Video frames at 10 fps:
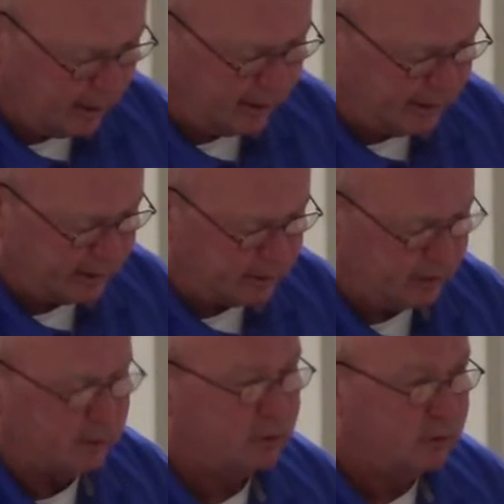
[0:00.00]
not less
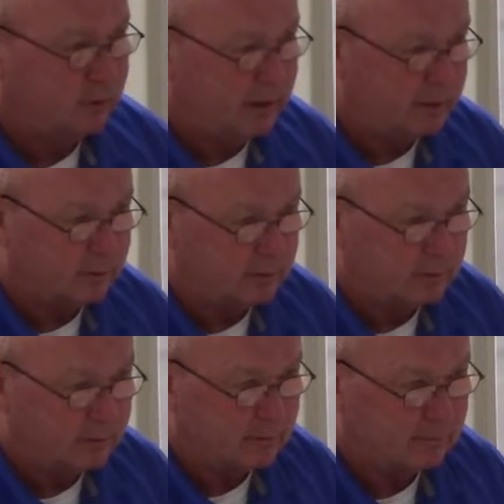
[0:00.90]
than 2
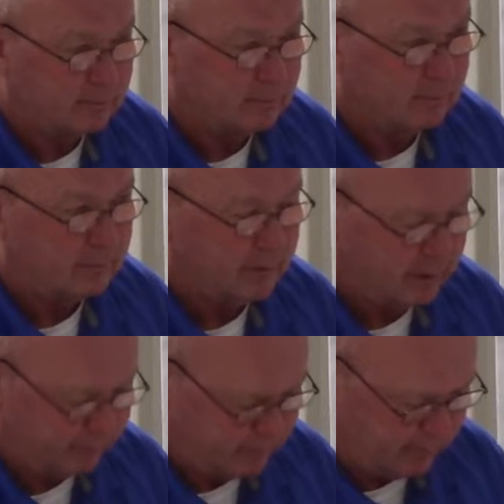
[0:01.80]
inches
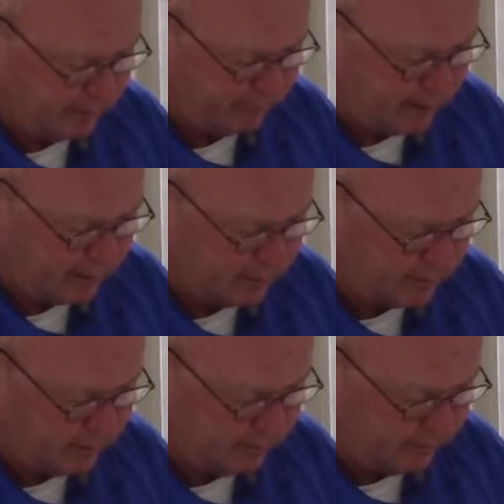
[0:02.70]
of concrete.